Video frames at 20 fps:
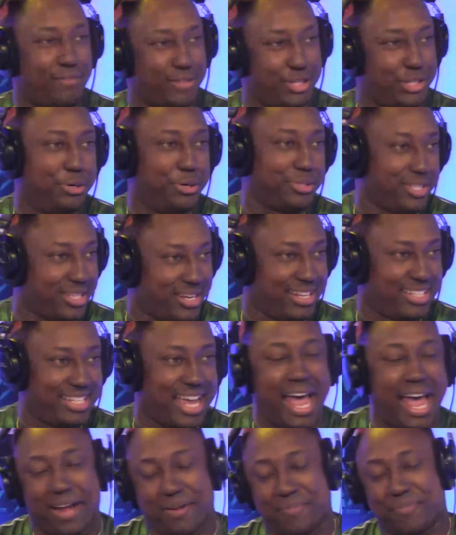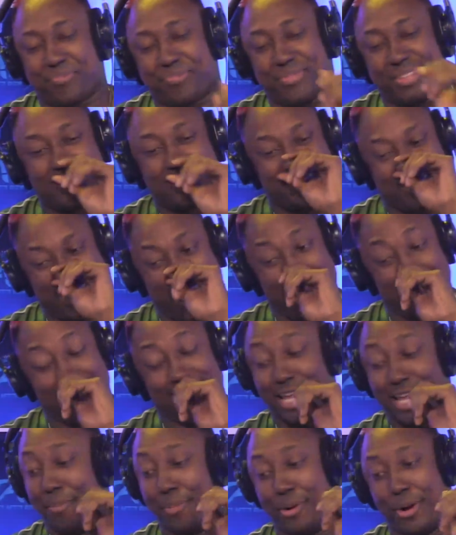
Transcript: juice in the tank?" That is typical,